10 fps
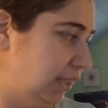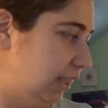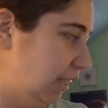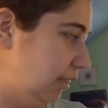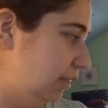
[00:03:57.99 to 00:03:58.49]

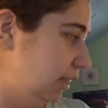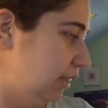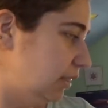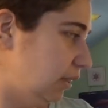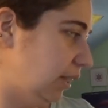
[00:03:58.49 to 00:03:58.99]
you know?
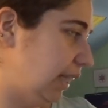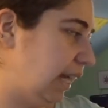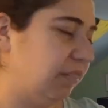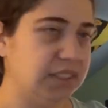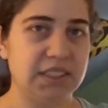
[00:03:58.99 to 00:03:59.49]
So like I
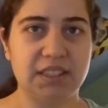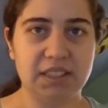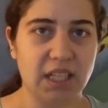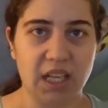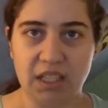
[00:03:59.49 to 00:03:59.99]
have a
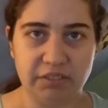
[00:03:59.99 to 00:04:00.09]
ton